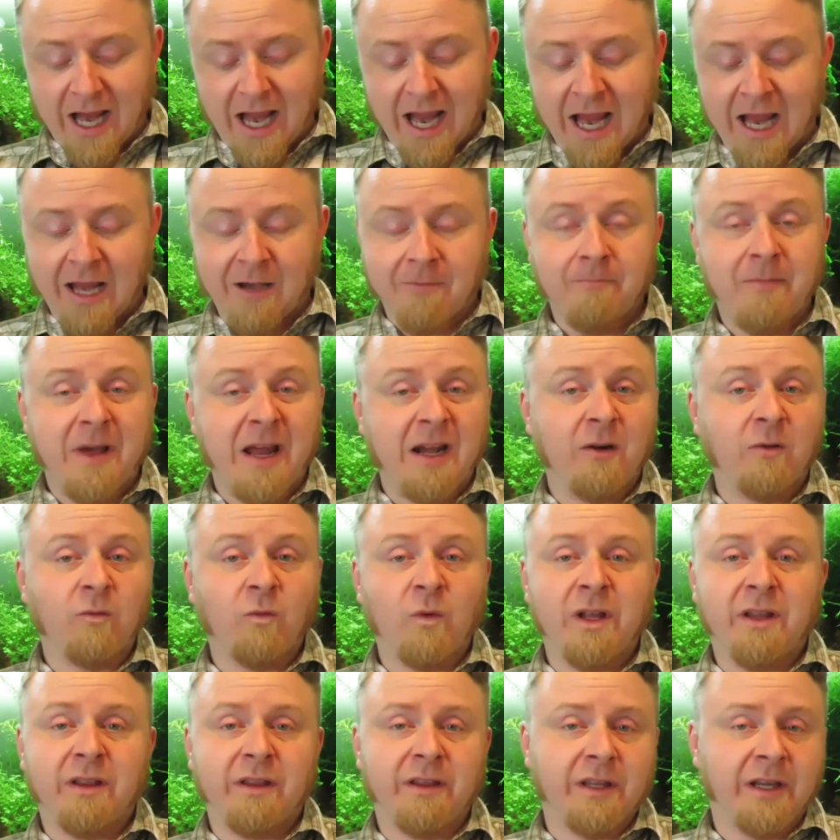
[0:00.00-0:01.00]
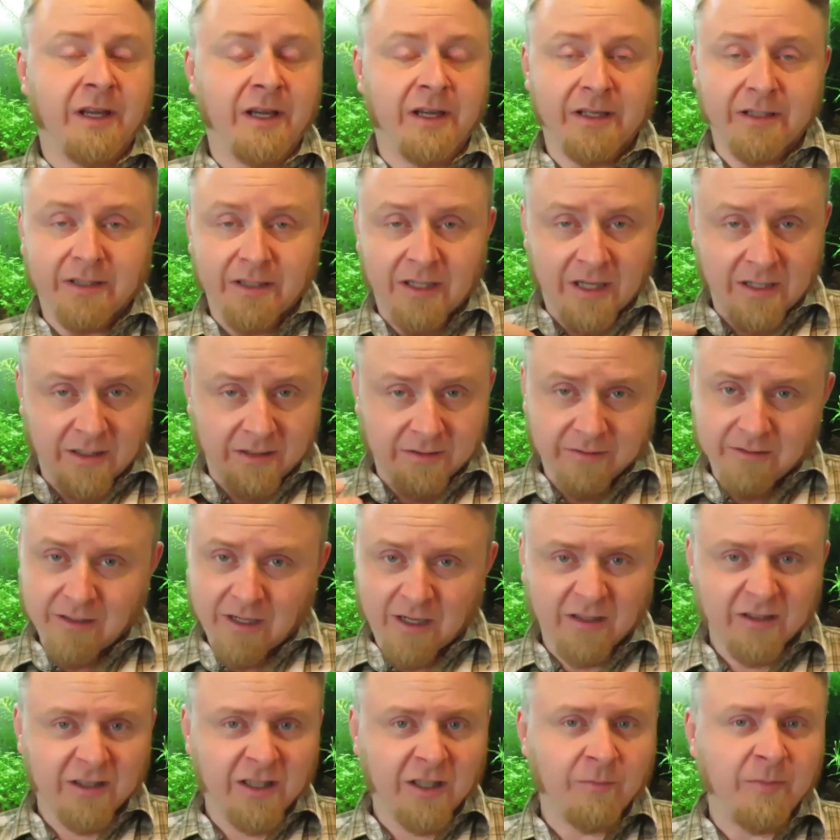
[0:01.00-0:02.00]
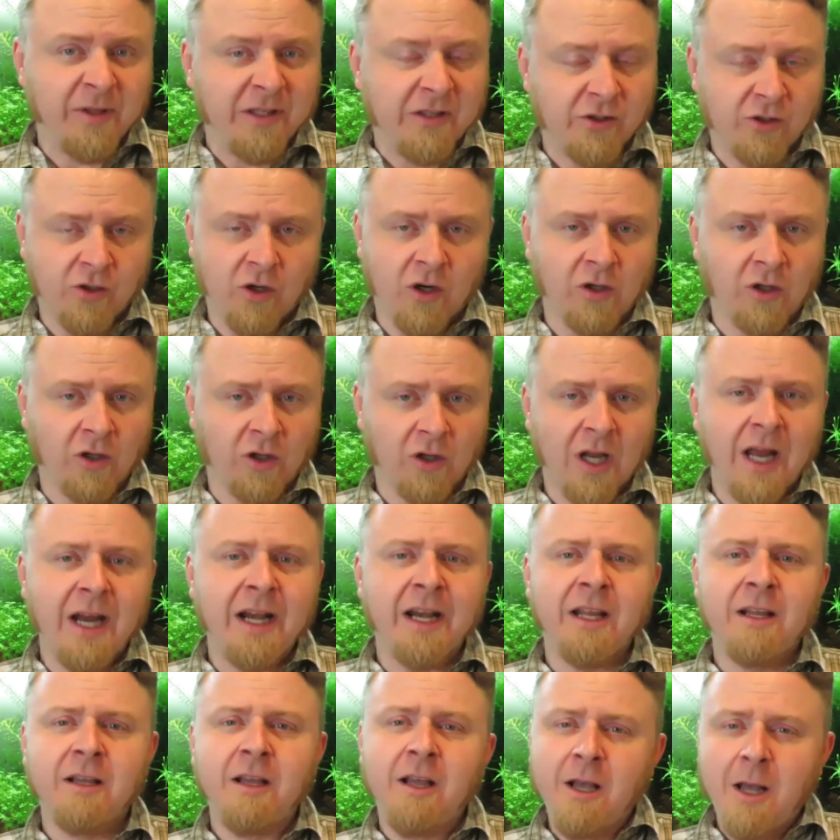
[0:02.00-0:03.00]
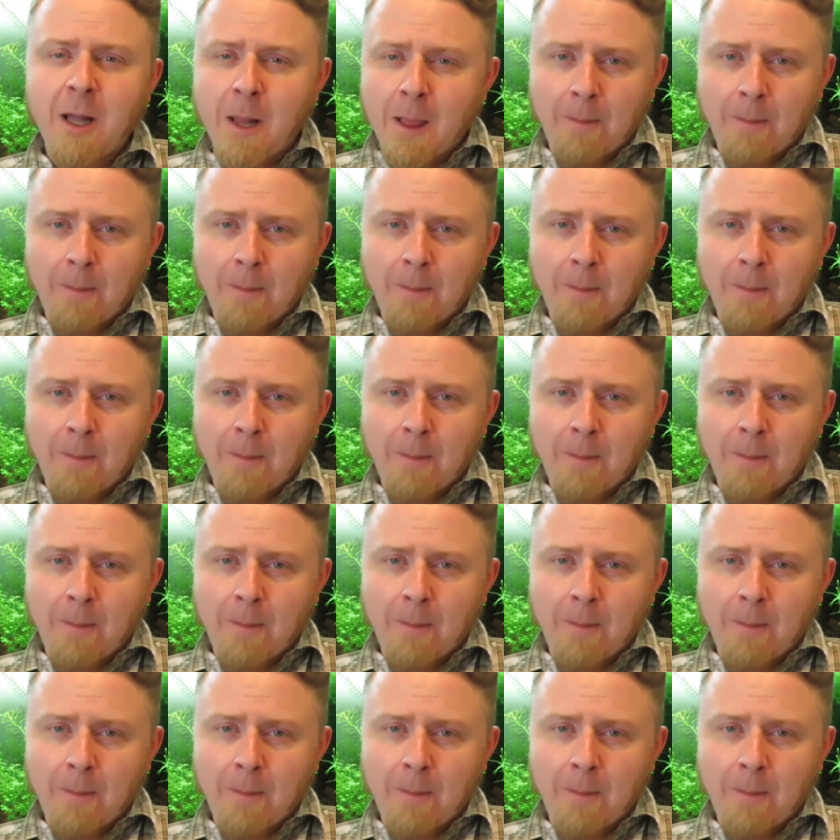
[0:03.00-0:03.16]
and better with a little bit stronger lighting.